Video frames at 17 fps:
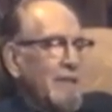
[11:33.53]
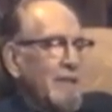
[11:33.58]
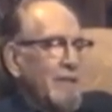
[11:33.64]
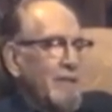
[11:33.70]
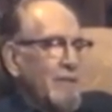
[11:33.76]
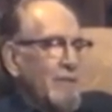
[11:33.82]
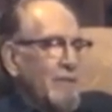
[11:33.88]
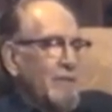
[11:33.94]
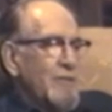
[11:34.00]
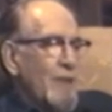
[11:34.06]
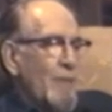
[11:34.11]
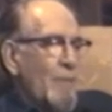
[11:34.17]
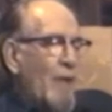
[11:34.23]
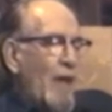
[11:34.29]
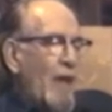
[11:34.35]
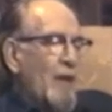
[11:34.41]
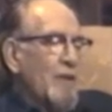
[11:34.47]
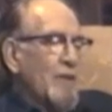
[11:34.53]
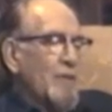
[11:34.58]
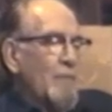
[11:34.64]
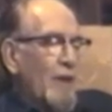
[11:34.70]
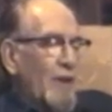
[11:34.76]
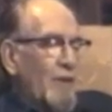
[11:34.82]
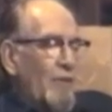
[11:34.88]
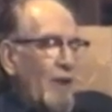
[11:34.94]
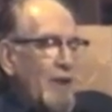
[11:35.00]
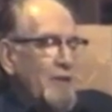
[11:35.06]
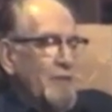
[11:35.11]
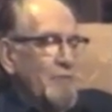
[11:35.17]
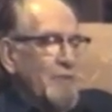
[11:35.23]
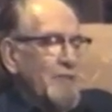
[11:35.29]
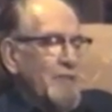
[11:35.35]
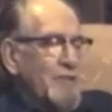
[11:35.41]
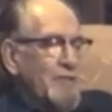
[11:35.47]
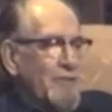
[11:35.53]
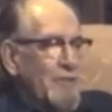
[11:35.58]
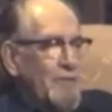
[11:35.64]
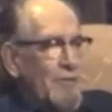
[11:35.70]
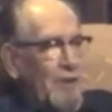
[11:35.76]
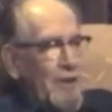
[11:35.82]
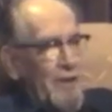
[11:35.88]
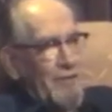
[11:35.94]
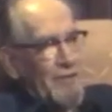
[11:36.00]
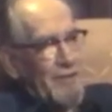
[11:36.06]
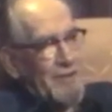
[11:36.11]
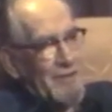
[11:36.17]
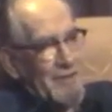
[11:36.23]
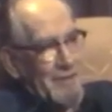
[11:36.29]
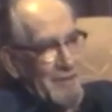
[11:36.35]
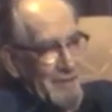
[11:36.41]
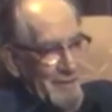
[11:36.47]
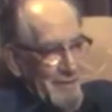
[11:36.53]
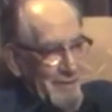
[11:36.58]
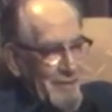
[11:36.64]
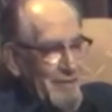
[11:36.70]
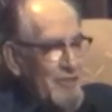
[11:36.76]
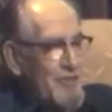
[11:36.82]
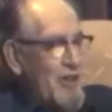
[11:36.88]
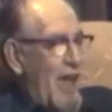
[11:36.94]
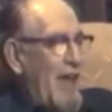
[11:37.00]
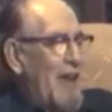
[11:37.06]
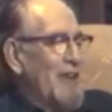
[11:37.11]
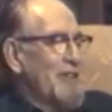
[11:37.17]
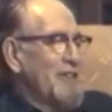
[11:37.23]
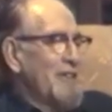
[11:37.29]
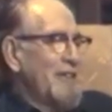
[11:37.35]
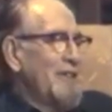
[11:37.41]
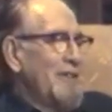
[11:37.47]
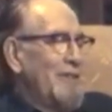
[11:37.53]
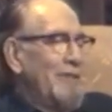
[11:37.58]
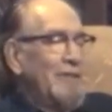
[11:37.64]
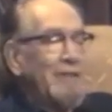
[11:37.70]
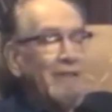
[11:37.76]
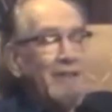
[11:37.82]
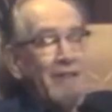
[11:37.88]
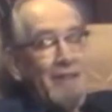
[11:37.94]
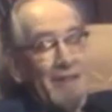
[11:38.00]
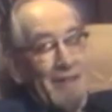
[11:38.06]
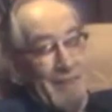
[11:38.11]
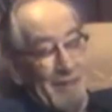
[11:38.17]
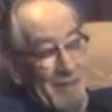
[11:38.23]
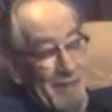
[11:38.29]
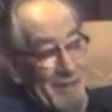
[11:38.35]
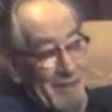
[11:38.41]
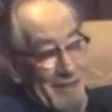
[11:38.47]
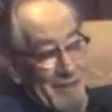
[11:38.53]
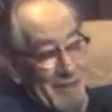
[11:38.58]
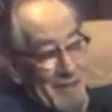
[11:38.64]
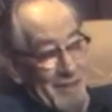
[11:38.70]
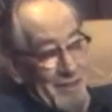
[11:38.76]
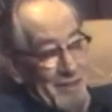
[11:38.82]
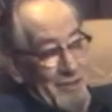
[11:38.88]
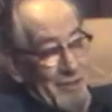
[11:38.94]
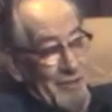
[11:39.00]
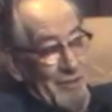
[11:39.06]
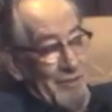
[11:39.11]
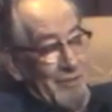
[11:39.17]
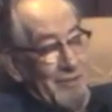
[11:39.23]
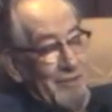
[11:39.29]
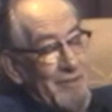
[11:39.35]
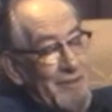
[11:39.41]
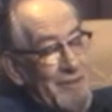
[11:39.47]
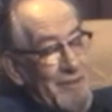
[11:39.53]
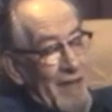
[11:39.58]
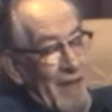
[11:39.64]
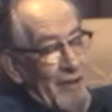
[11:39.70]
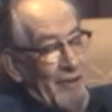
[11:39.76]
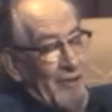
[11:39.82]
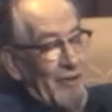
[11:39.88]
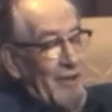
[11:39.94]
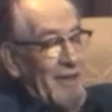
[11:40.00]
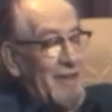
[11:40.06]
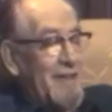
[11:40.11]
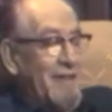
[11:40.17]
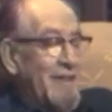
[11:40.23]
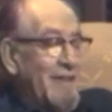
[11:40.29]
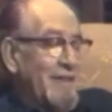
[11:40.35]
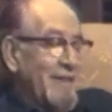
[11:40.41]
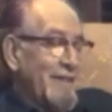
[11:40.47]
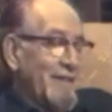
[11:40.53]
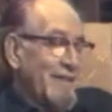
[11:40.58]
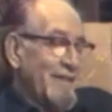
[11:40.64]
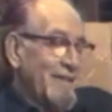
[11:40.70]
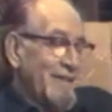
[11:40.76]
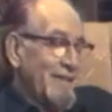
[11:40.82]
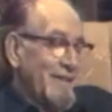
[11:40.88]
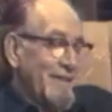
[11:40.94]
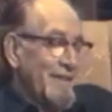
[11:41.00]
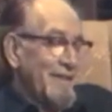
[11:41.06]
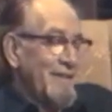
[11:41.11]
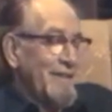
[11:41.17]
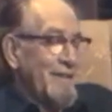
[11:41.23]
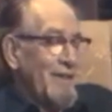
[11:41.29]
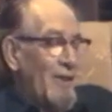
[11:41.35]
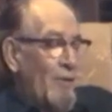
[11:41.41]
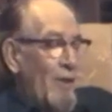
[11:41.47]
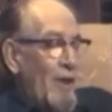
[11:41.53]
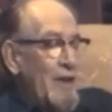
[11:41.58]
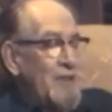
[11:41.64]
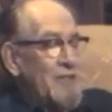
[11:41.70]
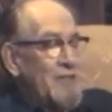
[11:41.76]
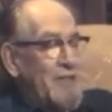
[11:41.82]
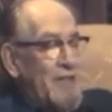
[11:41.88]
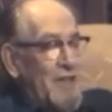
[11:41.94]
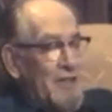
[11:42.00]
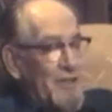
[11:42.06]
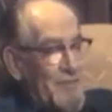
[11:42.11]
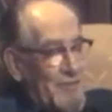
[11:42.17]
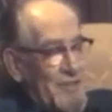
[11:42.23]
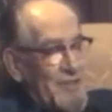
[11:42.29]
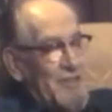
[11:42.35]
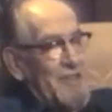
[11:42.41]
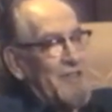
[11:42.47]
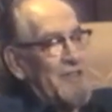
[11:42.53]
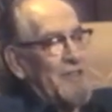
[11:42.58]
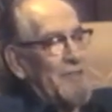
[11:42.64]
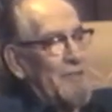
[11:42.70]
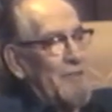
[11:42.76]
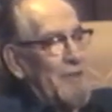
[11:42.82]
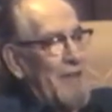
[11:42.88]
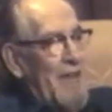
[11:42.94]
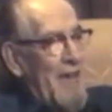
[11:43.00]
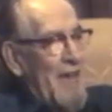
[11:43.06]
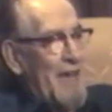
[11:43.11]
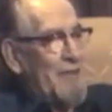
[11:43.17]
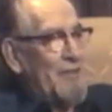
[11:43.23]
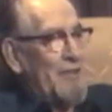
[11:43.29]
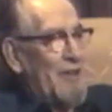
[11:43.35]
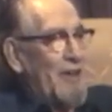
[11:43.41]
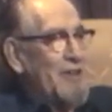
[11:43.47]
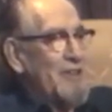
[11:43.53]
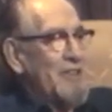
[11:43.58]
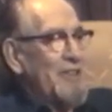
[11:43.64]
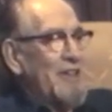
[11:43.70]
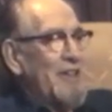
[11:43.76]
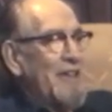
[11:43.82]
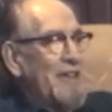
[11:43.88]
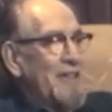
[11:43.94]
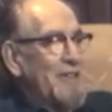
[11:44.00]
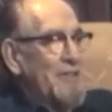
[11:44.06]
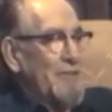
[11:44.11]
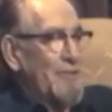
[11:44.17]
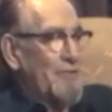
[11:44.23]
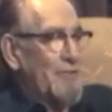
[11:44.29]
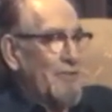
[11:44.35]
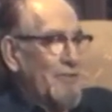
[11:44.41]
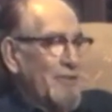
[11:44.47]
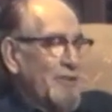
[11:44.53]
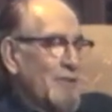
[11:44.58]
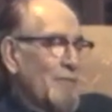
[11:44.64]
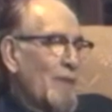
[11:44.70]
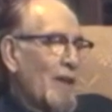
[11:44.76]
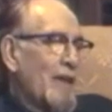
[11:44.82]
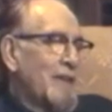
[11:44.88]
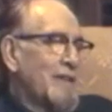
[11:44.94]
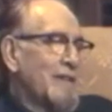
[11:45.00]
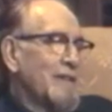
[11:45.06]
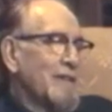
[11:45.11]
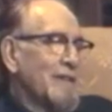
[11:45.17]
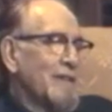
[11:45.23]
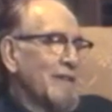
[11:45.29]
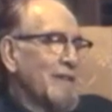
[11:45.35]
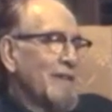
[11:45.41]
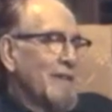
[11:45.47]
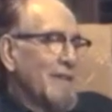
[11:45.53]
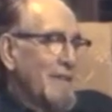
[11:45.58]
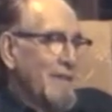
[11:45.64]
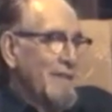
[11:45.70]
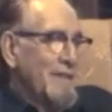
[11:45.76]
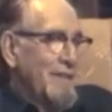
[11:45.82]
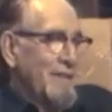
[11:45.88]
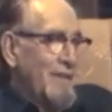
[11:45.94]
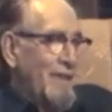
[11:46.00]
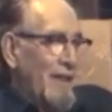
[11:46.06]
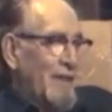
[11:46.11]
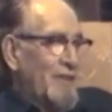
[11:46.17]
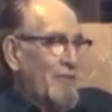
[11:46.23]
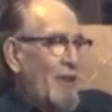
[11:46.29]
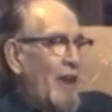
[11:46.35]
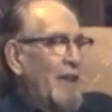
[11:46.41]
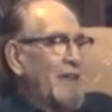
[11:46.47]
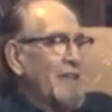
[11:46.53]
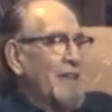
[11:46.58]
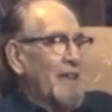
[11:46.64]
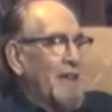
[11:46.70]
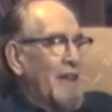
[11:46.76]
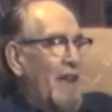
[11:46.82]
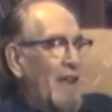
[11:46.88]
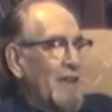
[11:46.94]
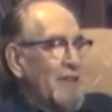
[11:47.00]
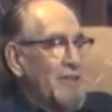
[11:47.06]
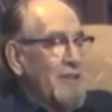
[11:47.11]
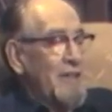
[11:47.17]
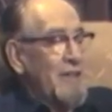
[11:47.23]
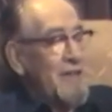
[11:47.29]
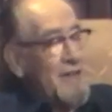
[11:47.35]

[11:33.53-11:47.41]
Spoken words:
to somehow make arrangements through whatever channels he knew to not only arrange the other visits that we'd had with RCA and so forth about electronic technology,